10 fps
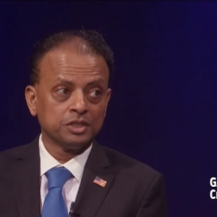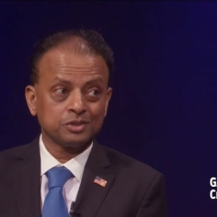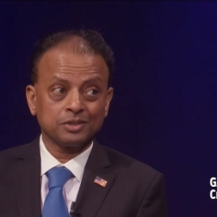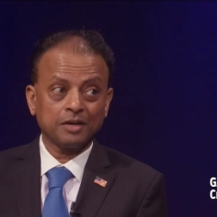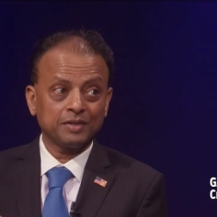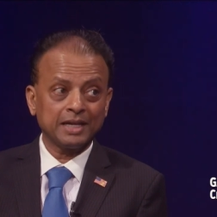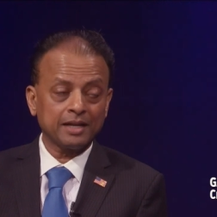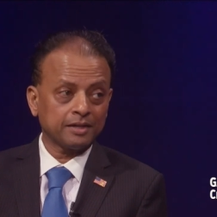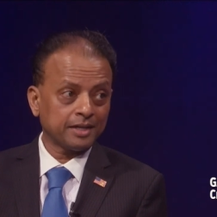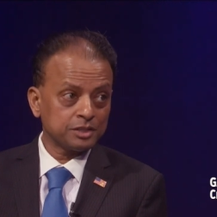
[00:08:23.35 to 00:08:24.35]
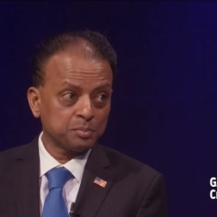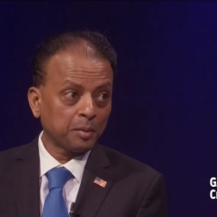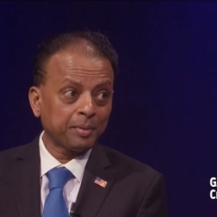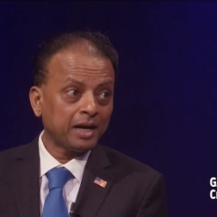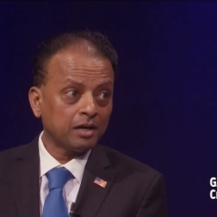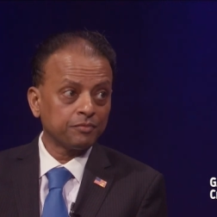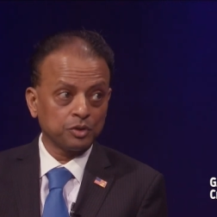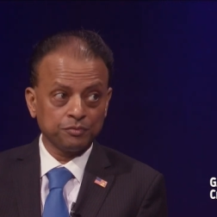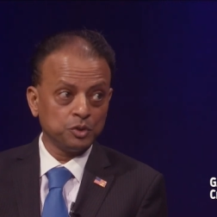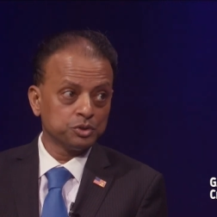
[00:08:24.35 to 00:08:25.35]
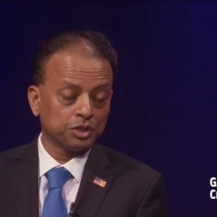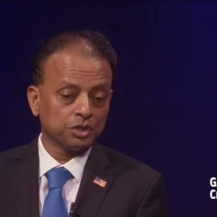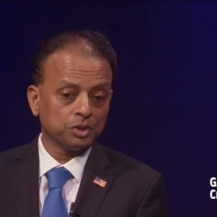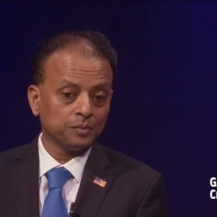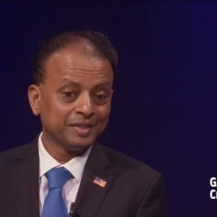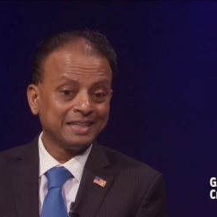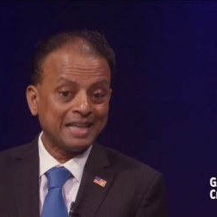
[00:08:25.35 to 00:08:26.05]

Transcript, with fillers: so that we get our kids prepared for the future, you know.